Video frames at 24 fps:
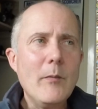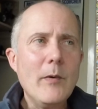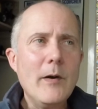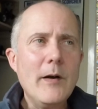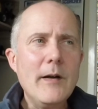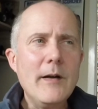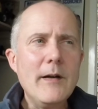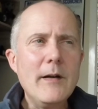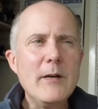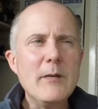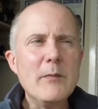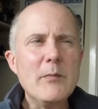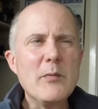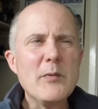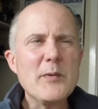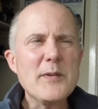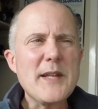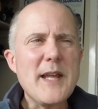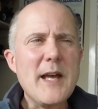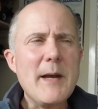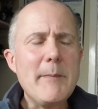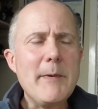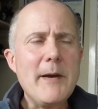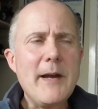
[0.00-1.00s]

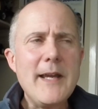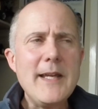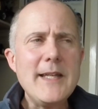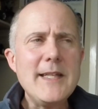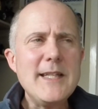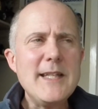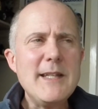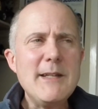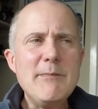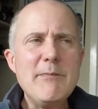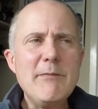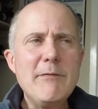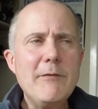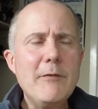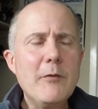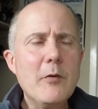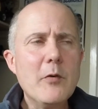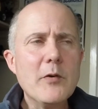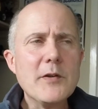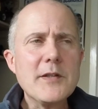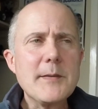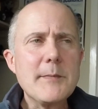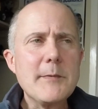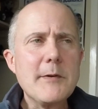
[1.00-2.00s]
was that, about
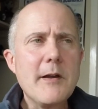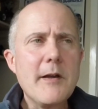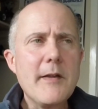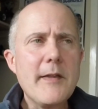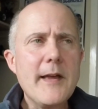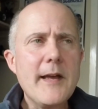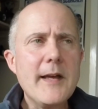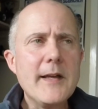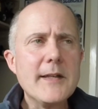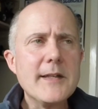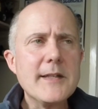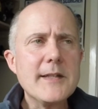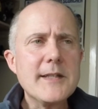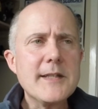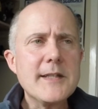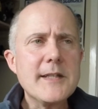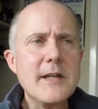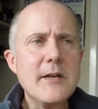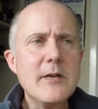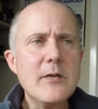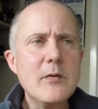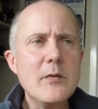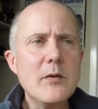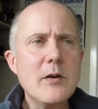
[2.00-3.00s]
84, something like that.
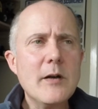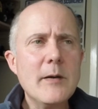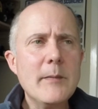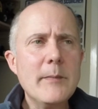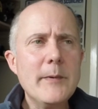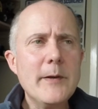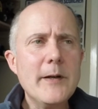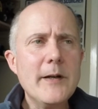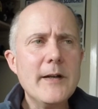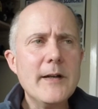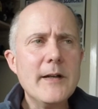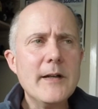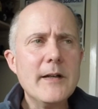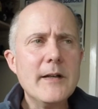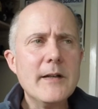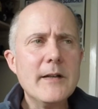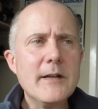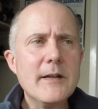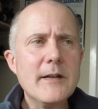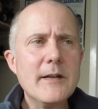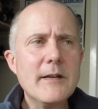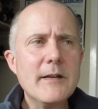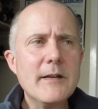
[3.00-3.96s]
So I'm a